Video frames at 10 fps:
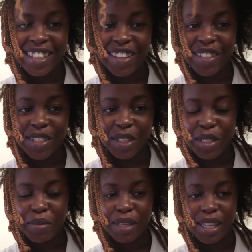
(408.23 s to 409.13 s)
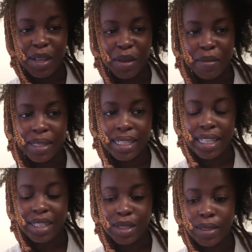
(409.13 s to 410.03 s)
so you talk to me in the comment
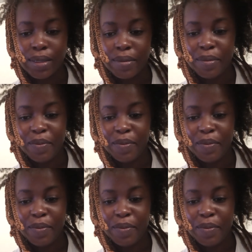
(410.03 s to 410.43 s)
section.